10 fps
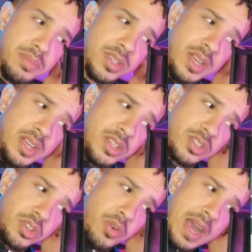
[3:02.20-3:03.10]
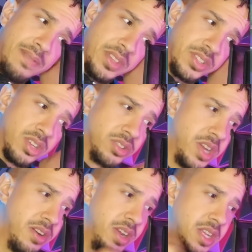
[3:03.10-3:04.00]
I did move to a new house, so I have a
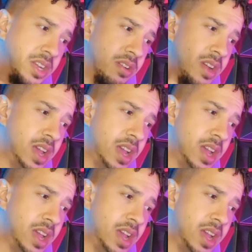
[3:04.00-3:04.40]
new setup, and